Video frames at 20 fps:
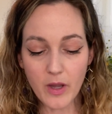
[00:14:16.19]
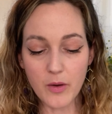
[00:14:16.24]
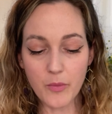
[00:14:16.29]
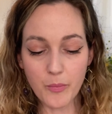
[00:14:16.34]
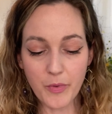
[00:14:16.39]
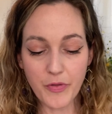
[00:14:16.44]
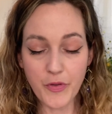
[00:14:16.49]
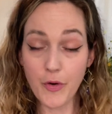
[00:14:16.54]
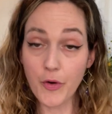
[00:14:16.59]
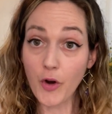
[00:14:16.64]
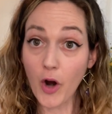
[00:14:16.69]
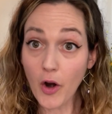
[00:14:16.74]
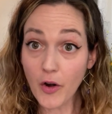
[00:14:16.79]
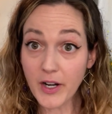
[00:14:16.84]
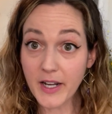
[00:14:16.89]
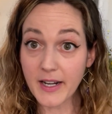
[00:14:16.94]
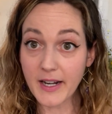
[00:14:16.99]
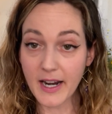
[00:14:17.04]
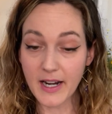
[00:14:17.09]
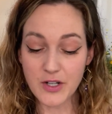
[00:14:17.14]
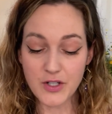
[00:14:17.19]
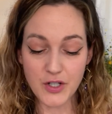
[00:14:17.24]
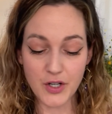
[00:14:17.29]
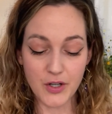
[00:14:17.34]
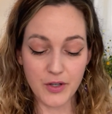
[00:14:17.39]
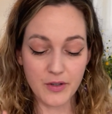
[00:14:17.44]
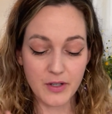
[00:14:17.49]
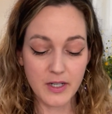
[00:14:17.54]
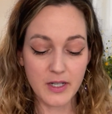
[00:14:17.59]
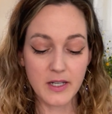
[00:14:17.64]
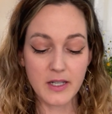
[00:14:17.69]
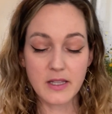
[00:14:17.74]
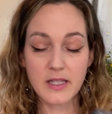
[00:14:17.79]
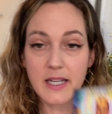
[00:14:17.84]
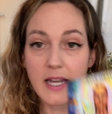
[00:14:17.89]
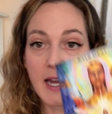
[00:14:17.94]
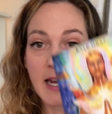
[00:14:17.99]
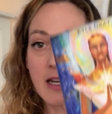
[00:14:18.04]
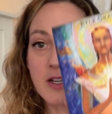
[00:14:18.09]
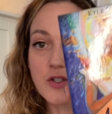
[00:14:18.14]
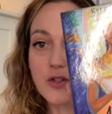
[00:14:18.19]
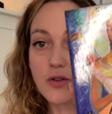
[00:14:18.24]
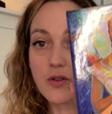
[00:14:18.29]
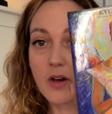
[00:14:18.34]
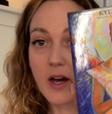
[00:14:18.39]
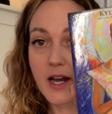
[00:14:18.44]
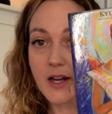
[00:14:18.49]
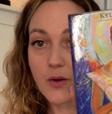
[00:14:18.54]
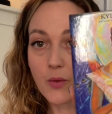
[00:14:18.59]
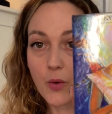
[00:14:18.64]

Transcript: with your guardian angel, the Angel Guide